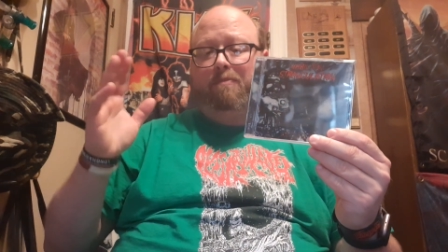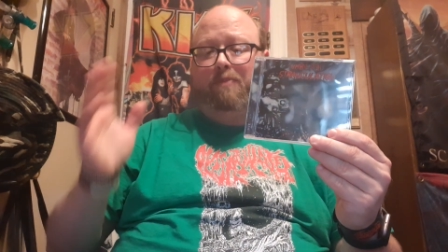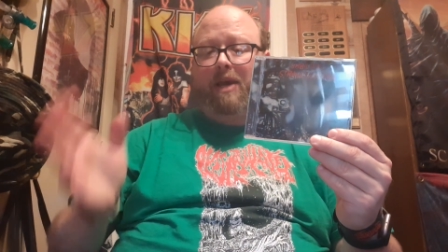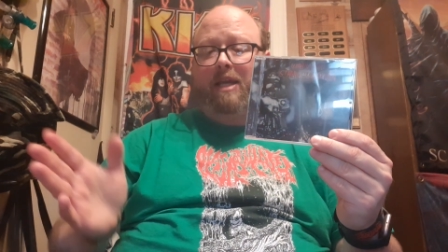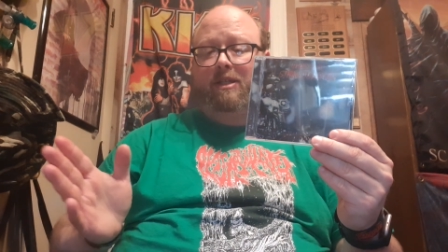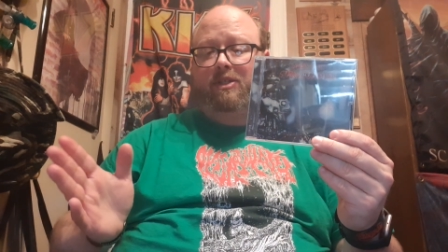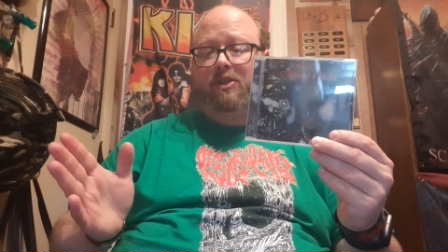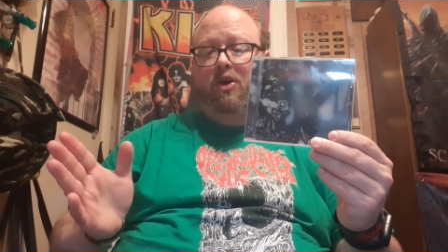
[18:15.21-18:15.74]

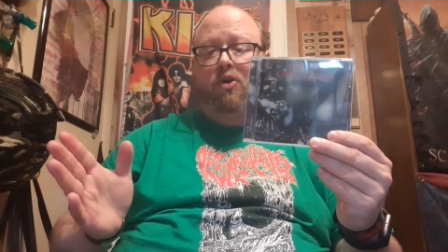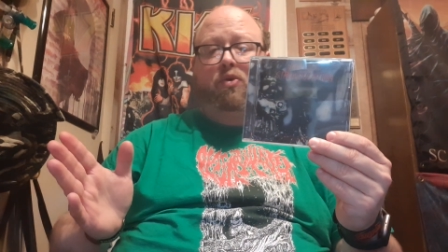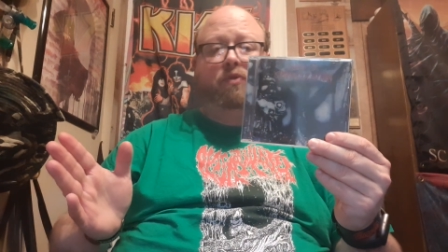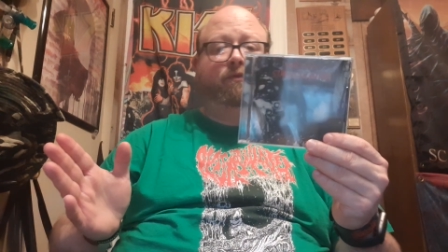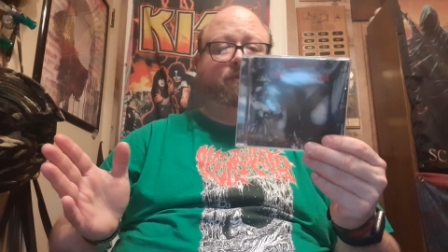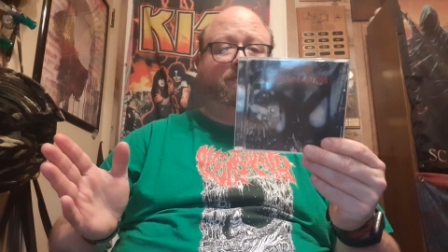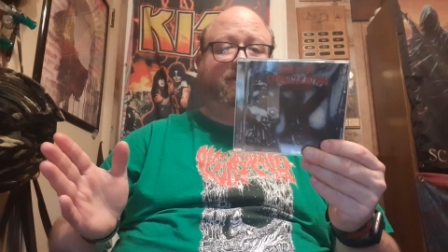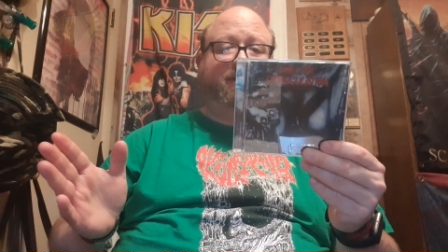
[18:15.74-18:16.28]
bass
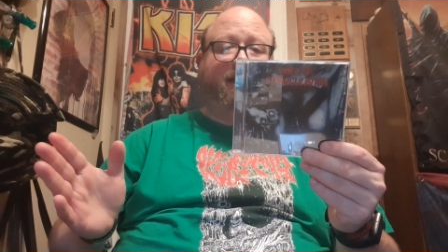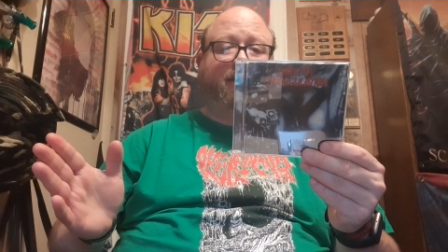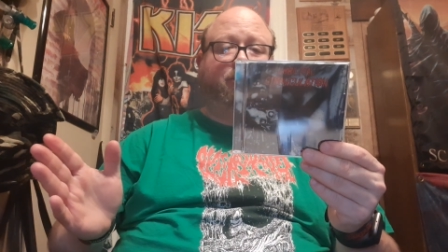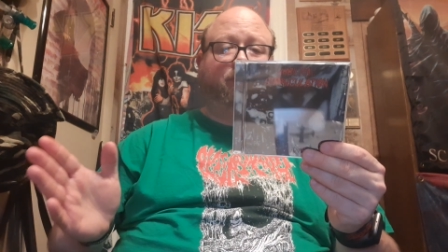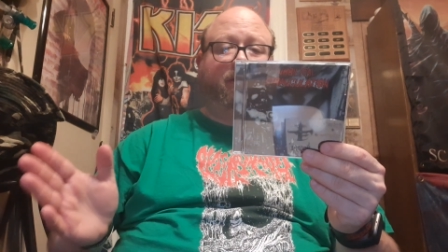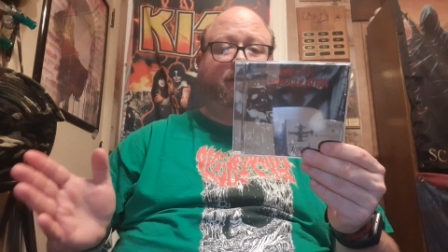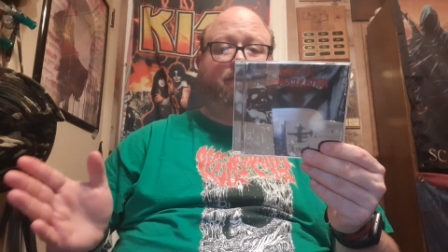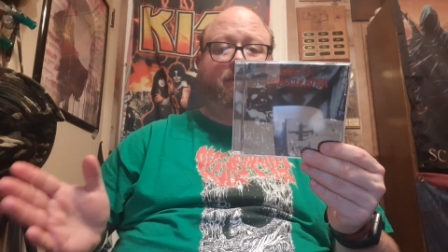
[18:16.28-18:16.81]
tone from
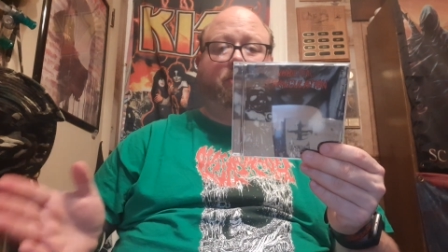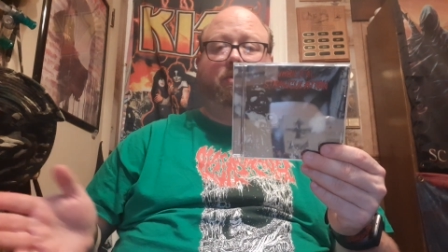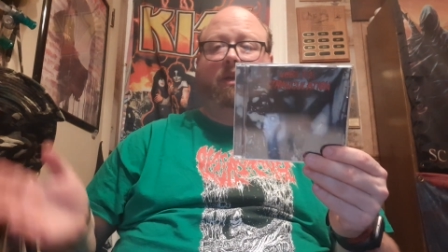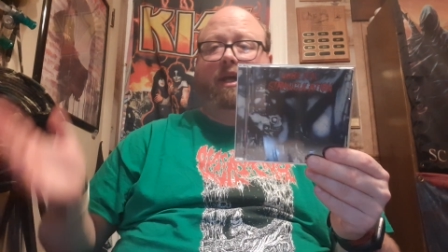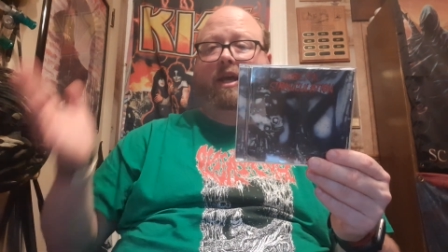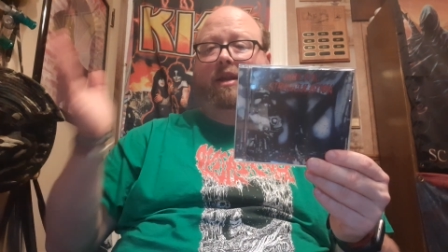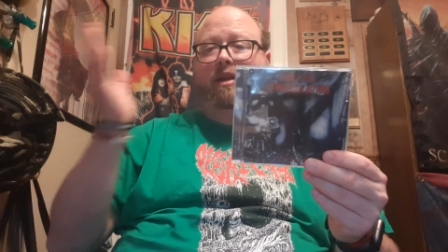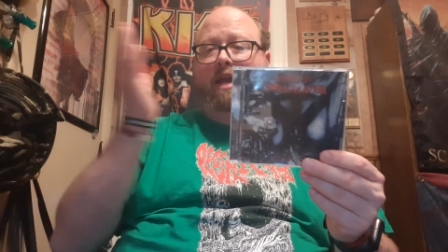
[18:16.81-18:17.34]
sexually
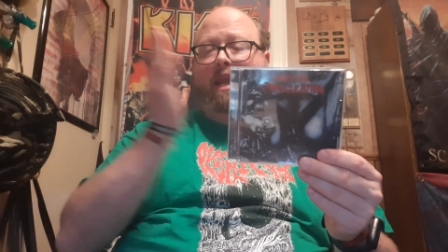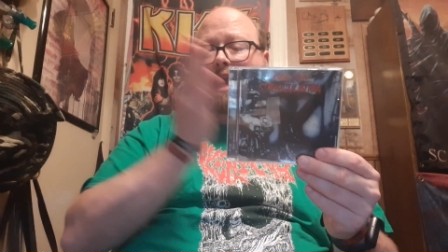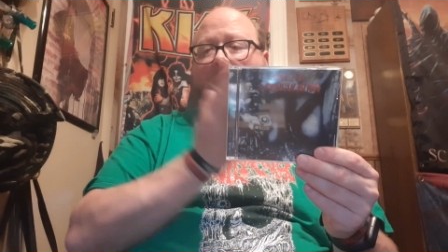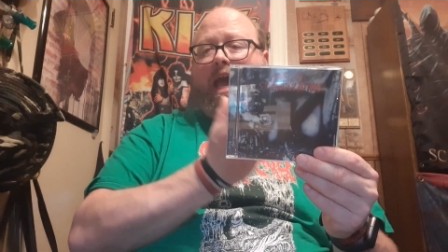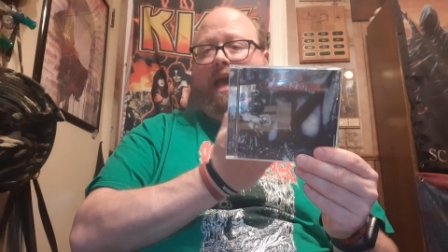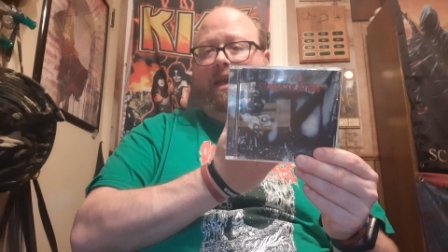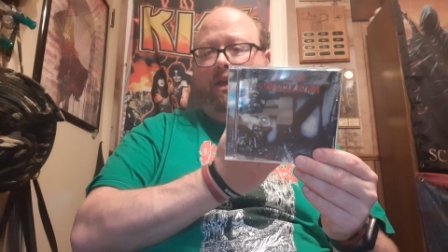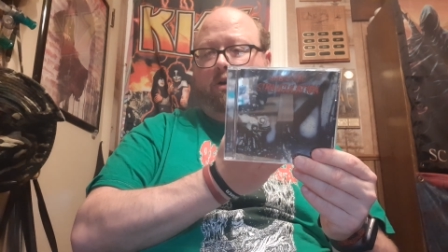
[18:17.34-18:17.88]
mutilated and,
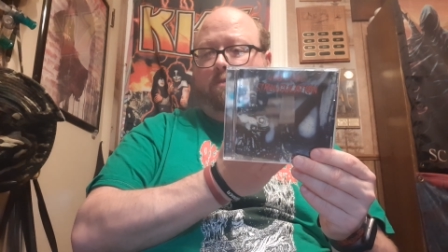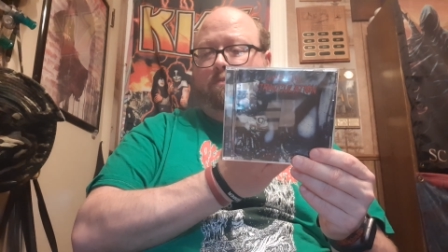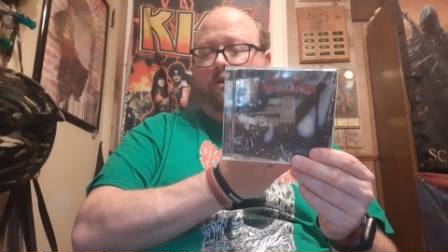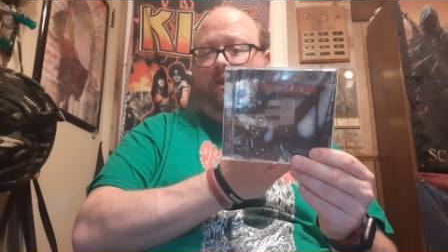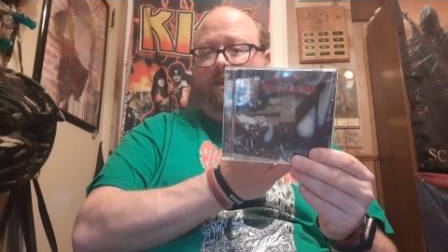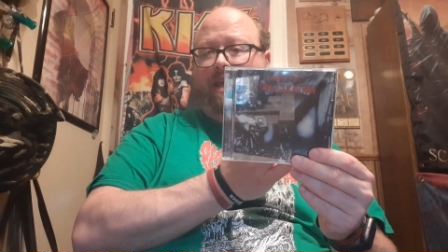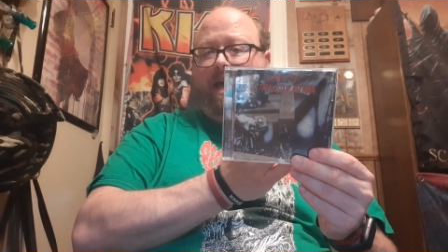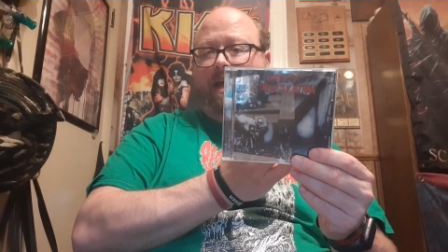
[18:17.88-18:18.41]
you know,
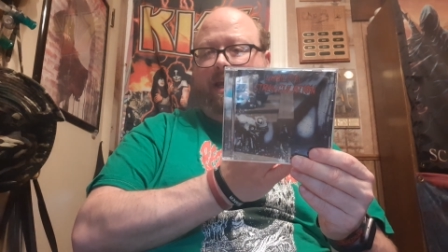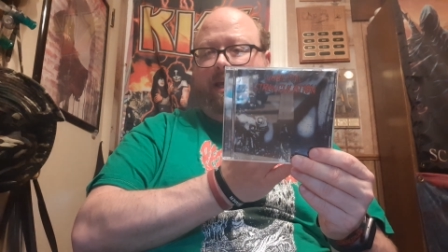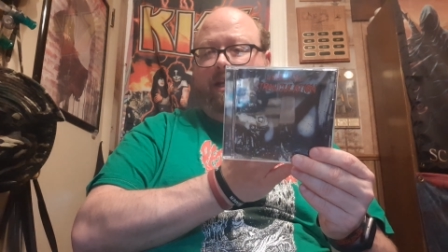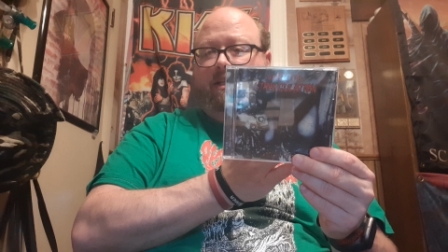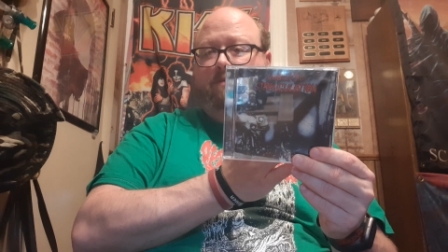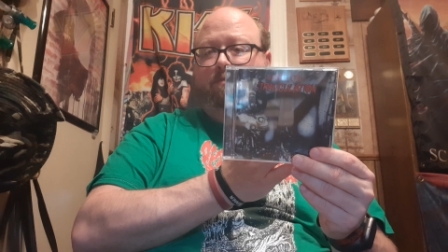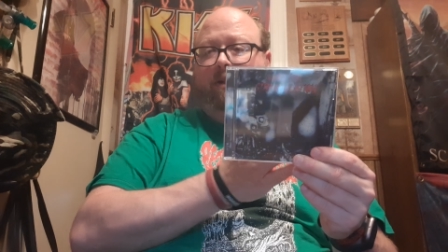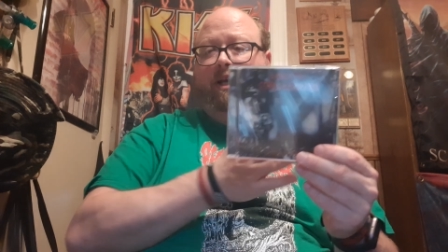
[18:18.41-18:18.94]
put that in
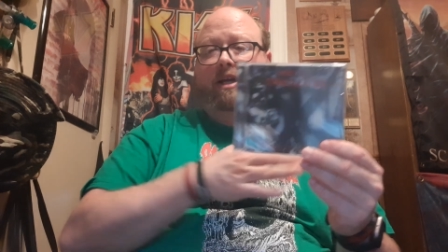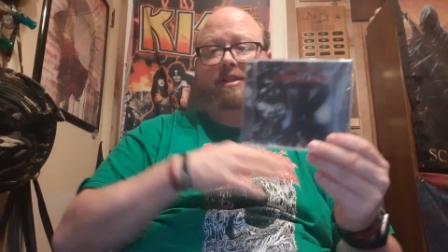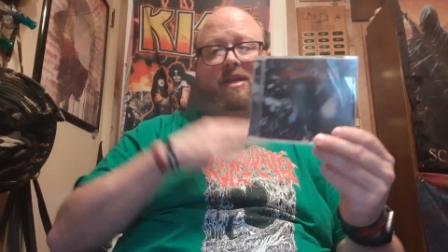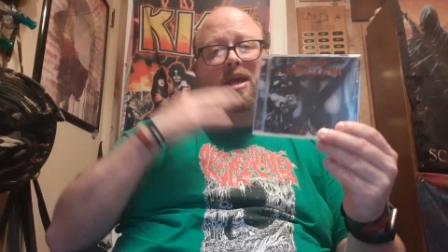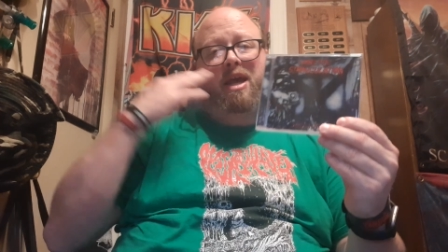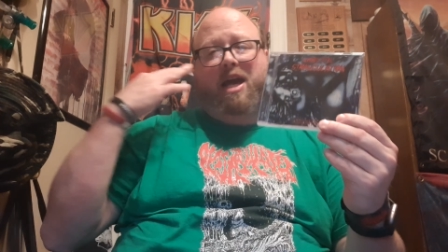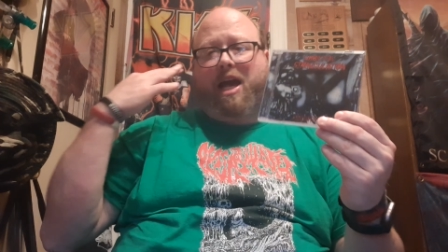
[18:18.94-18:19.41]
its place,